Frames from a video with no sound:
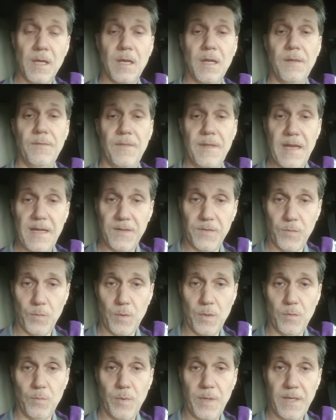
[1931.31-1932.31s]
And that's
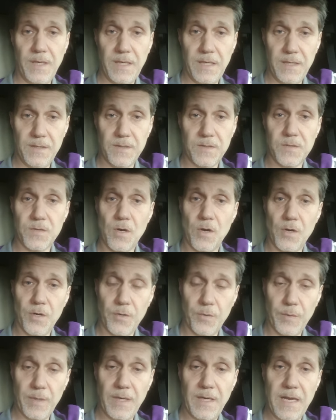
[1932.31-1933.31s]
what we need to start
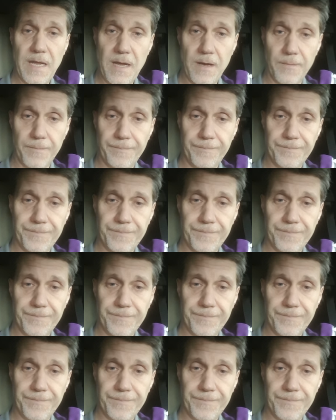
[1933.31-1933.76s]
doing now.